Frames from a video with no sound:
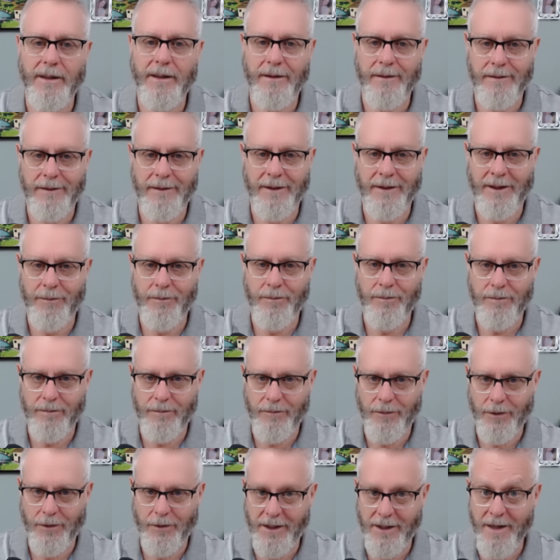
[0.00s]
and
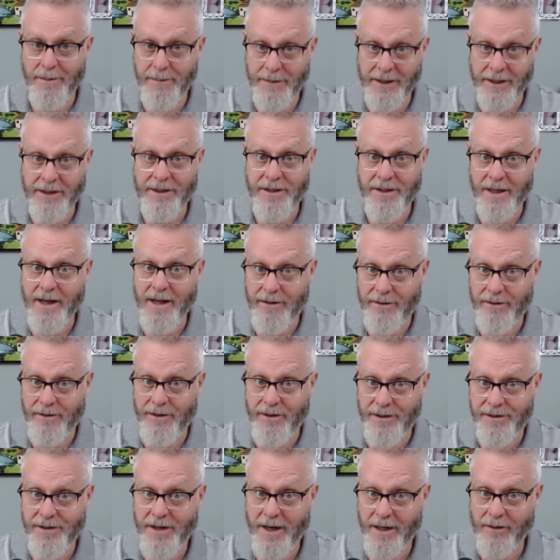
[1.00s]
we're coming together
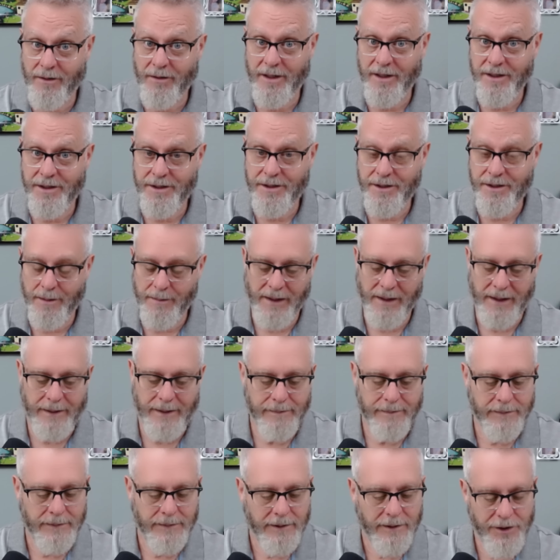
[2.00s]
in sacred assembly
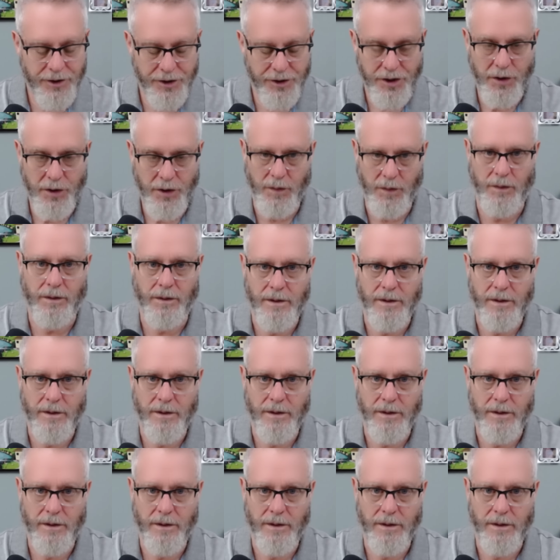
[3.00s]
soon